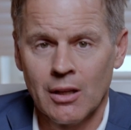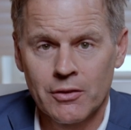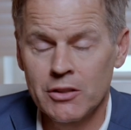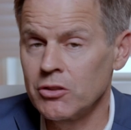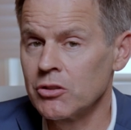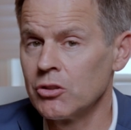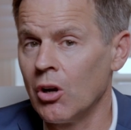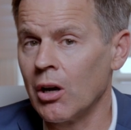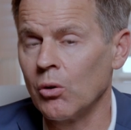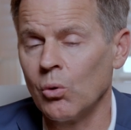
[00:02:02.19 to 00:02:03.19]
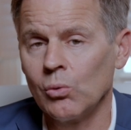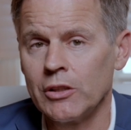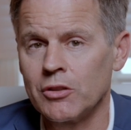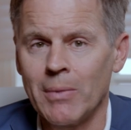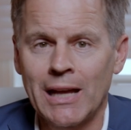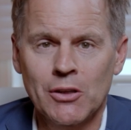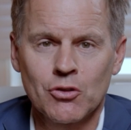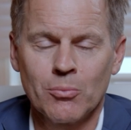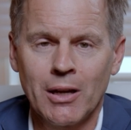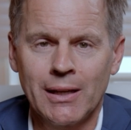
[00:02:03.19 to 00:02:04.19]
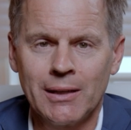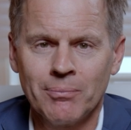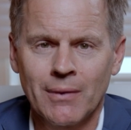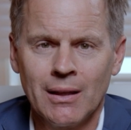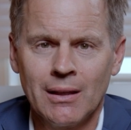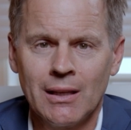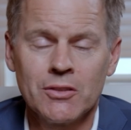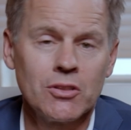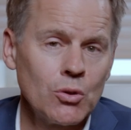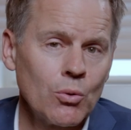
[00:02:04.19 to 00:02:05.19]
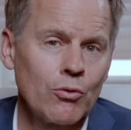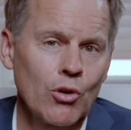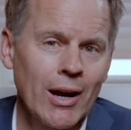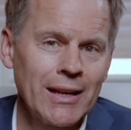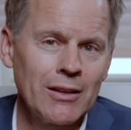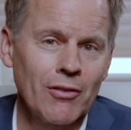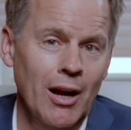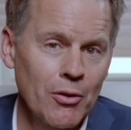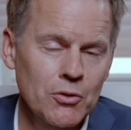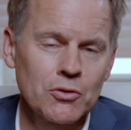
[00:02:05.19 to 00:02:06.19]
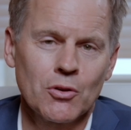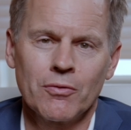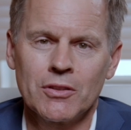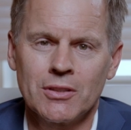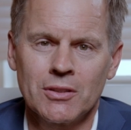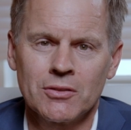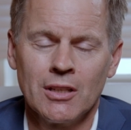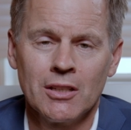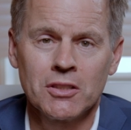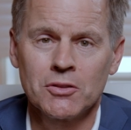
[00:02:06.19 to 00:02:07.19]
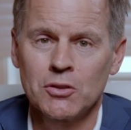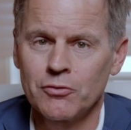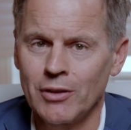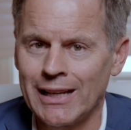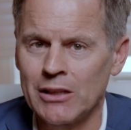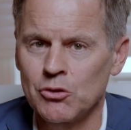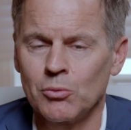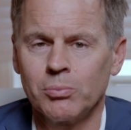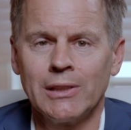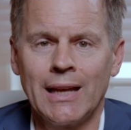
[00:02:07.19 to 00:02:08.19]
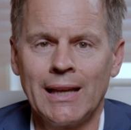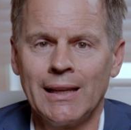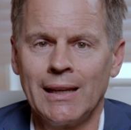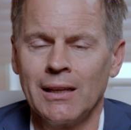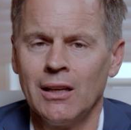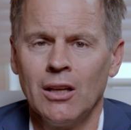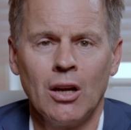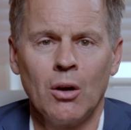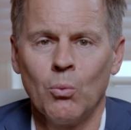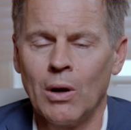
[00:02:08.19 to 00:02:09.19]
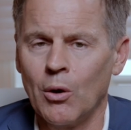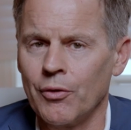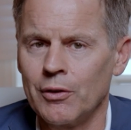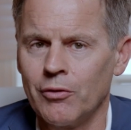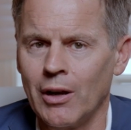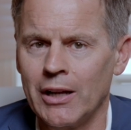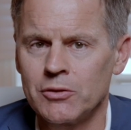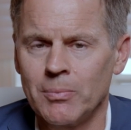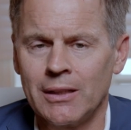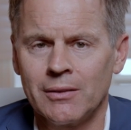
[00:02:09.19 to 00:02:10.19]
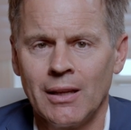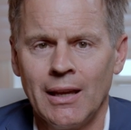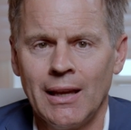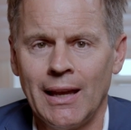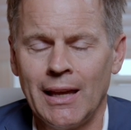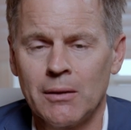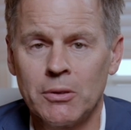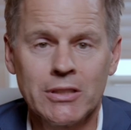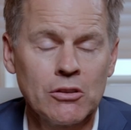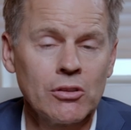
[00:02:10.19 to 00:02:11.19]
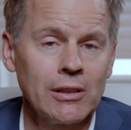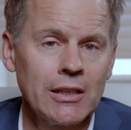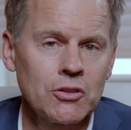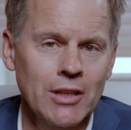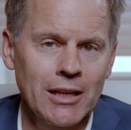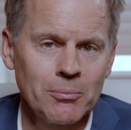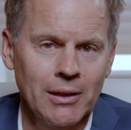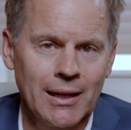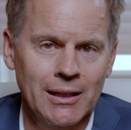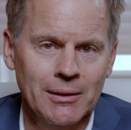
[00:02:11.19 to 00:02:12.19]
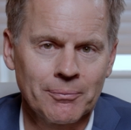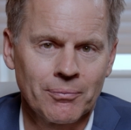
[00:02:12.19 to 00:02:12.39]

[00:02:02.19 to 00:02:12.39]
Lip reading: This is not only to manage your money, it's to do a variety of other services, such as financial planning, wealth advisement, and potentially estate planning.